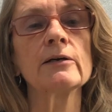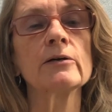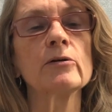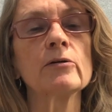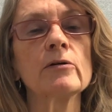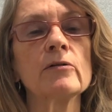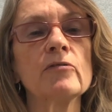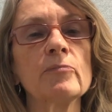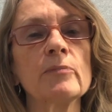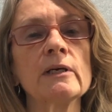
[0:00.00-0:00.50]
O
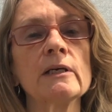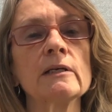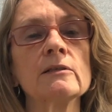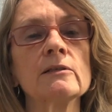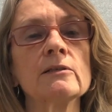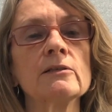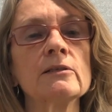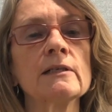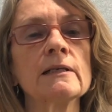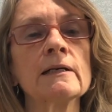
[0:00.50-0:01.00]
of Mia
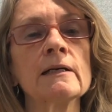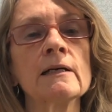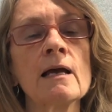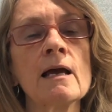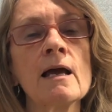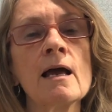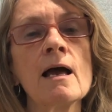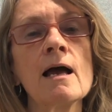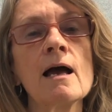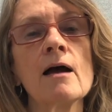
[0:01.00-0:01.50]
Learning.
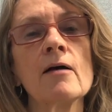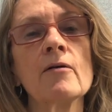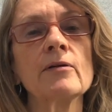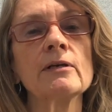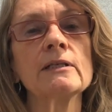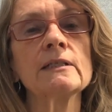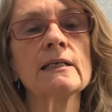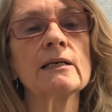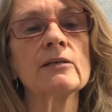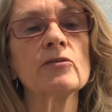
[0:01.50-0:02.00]
I want
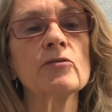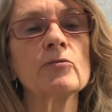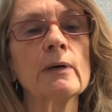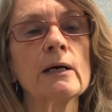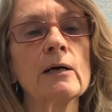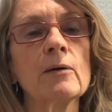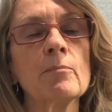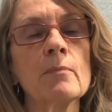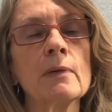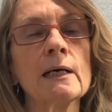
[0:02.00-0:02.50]
to tell you
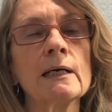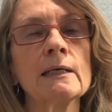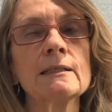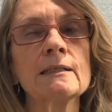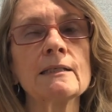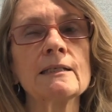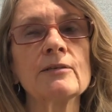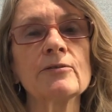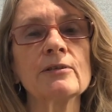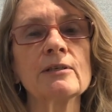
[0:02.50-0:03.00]
about my
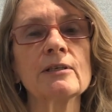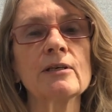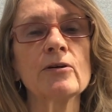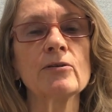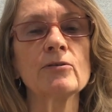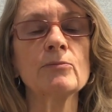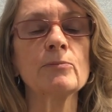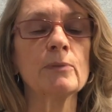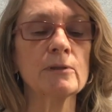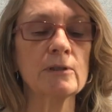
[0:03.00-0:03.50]
secret
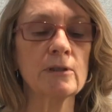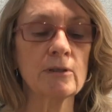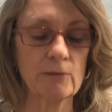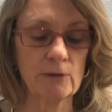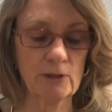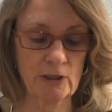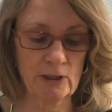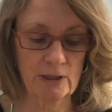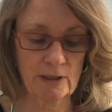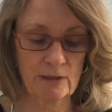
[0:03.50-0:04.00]
code book,
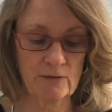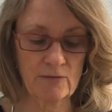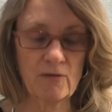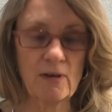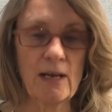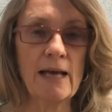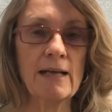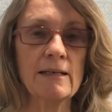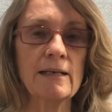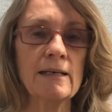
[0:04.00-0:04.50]
which is
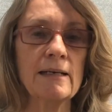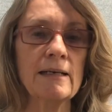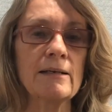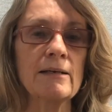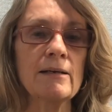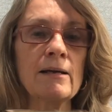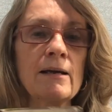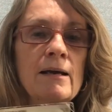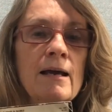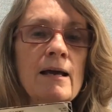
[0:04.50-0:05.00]

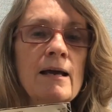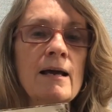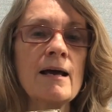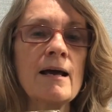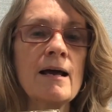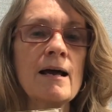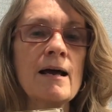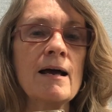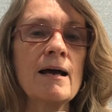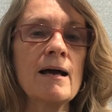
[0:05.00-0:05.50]
Flatland.
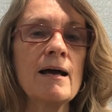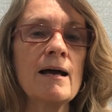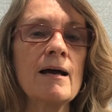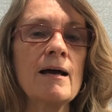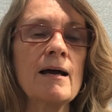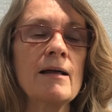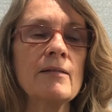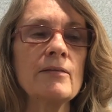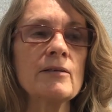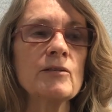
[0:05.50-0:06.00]

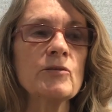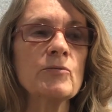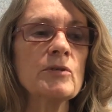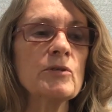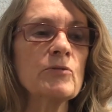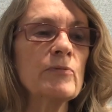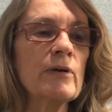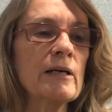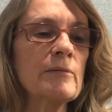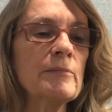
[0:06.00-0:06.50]
This
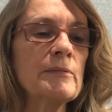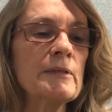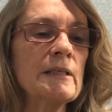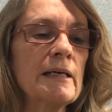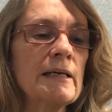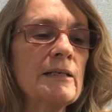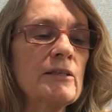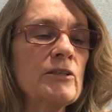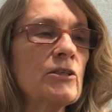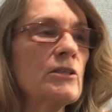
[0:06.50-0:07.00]
was a
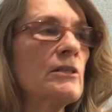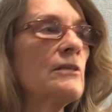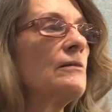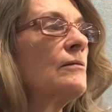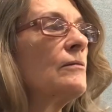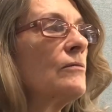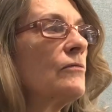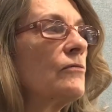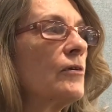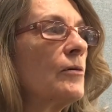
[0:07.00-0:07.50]

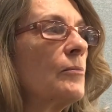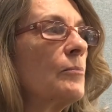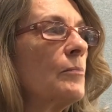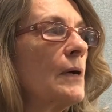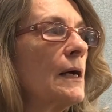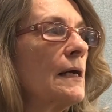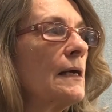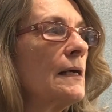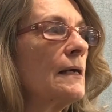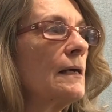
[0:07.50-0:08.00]
recommendation from
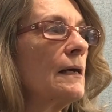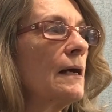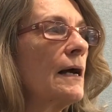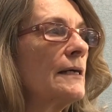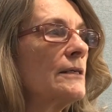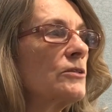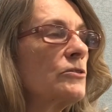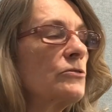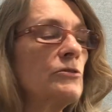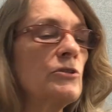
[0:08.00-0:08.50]
my
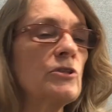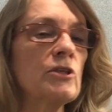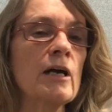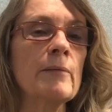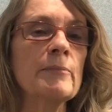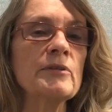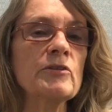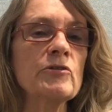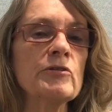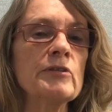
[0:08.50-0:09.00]
high school
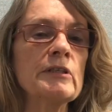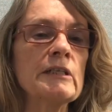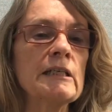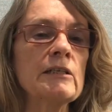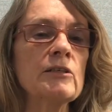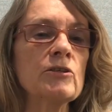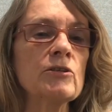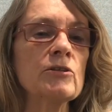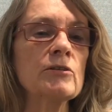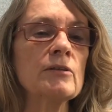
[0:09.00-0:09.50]
geometry
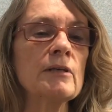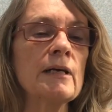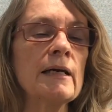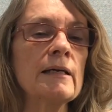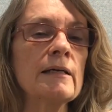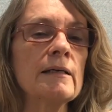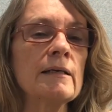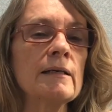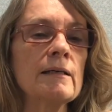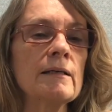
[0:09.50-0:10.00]
teacher,
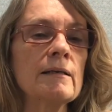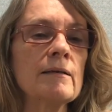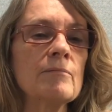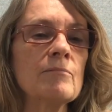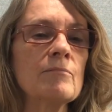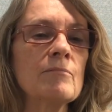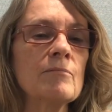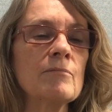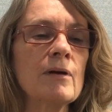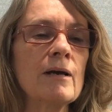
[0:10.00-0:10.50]
and it,
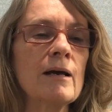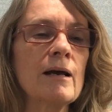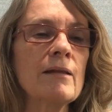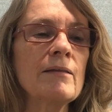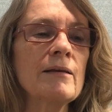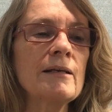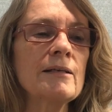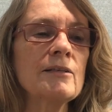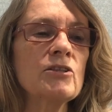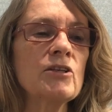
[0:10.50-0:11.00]
I
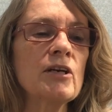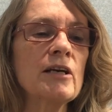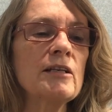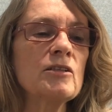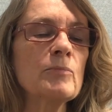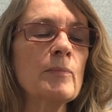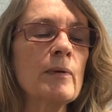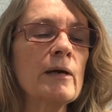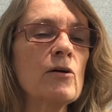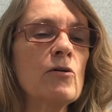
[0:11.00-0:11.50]
think it
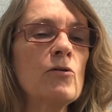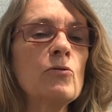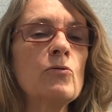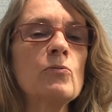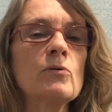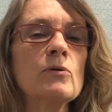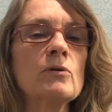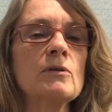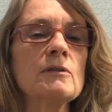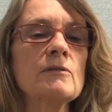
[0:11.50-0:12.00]
changed my whole
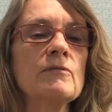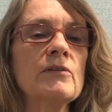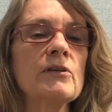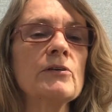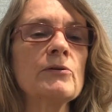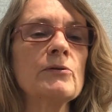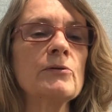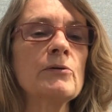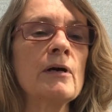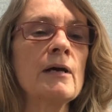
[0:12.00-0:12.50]

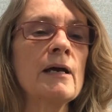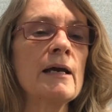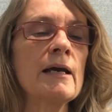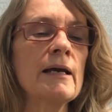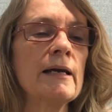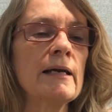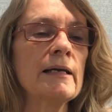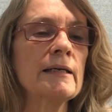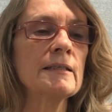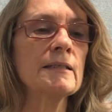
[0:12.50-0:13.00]
worldview.
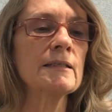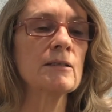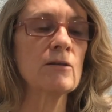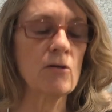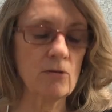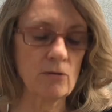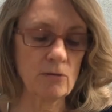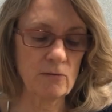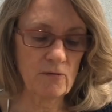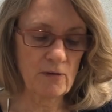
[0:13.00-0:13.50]
It's
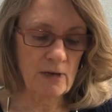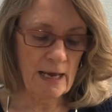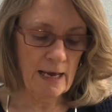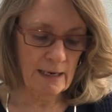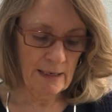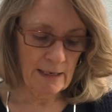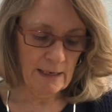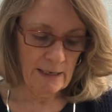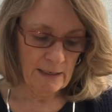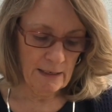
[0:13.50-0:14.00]
called
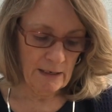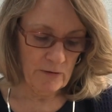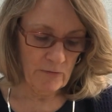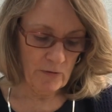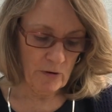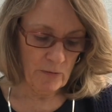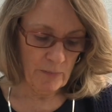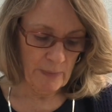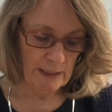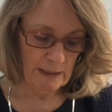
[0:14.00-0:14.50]
Flatland: A
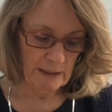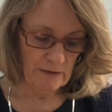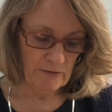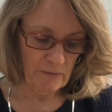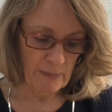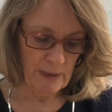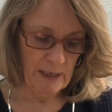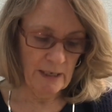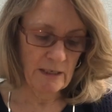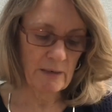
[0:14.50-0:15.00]
Romance
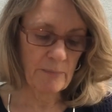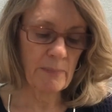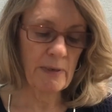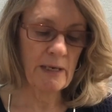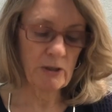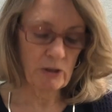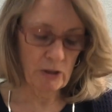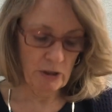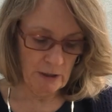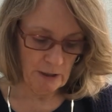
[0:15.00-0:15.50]
of Many
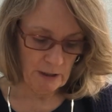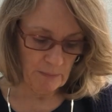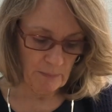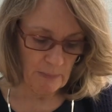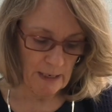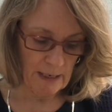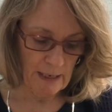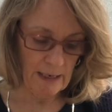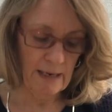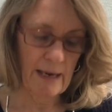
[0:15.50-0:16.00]
Dimensions
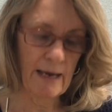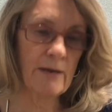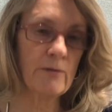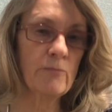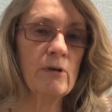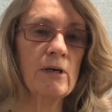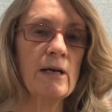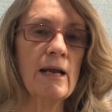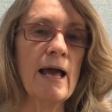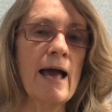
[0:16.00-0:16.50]
by
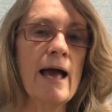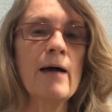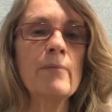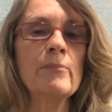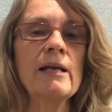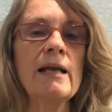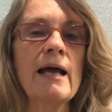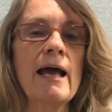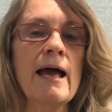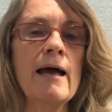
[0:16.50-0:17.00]
Edwin
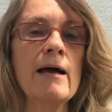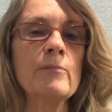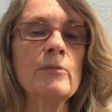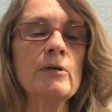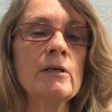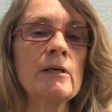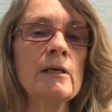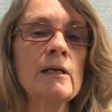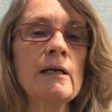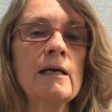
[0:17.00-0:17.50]
Abbott
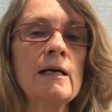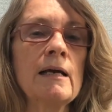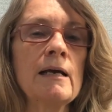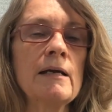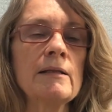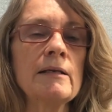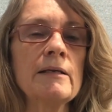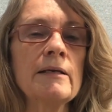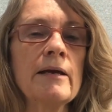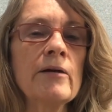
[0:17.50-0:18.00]
Abbott.
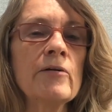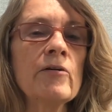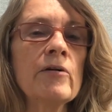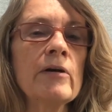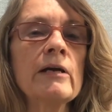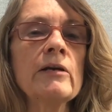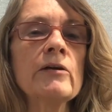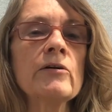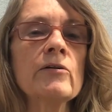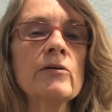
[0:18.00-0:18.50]
The
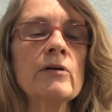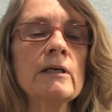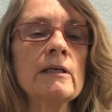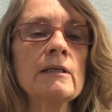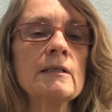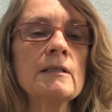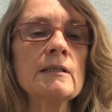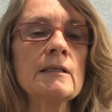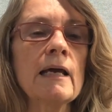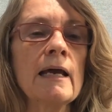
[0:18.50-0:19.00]
narrator
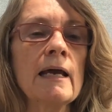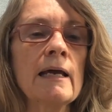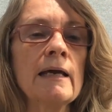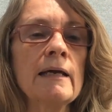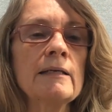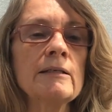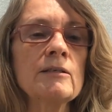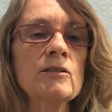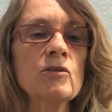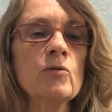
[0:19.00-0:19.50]
is
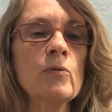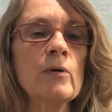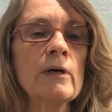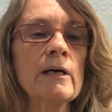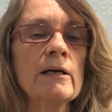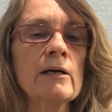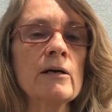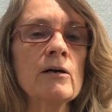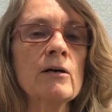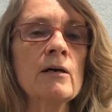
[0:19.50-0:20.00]
A
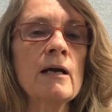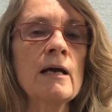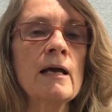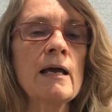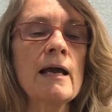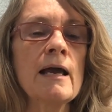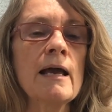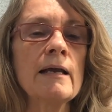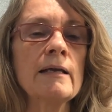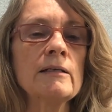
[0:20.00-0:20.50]
Square.
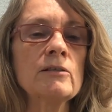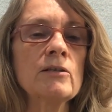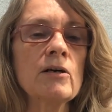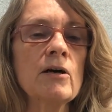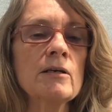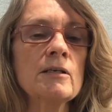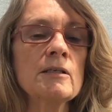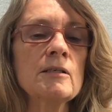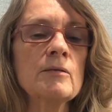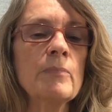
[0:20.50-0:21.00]
He
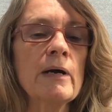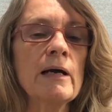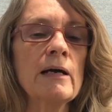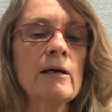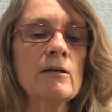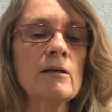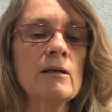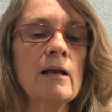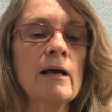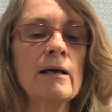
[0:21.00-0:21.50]
talks
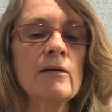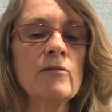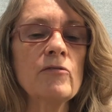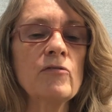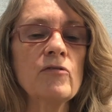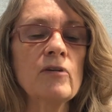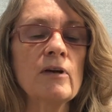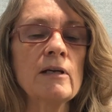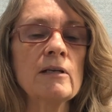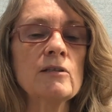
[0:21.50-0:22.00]
about
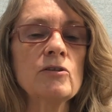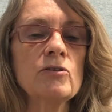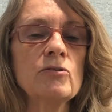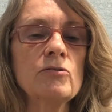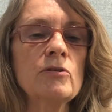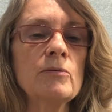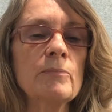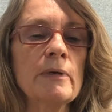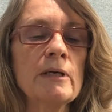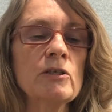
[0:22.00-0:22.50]
life in a
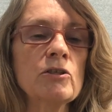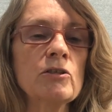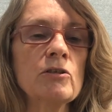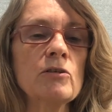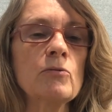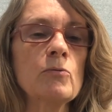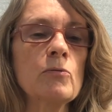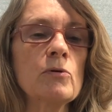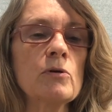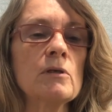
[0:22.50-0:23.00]

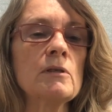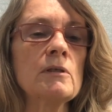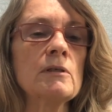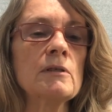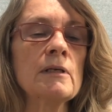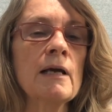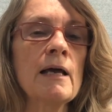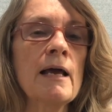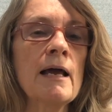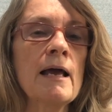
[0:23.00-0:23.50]
two-dimensional world.